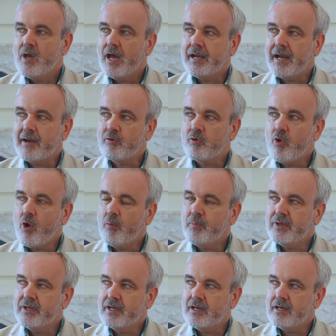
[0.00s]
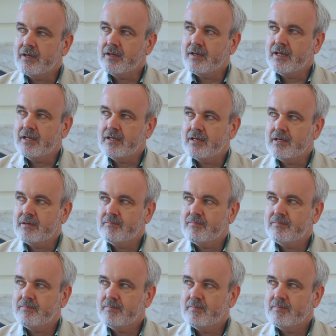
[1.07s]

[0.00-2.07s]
And I grew up in a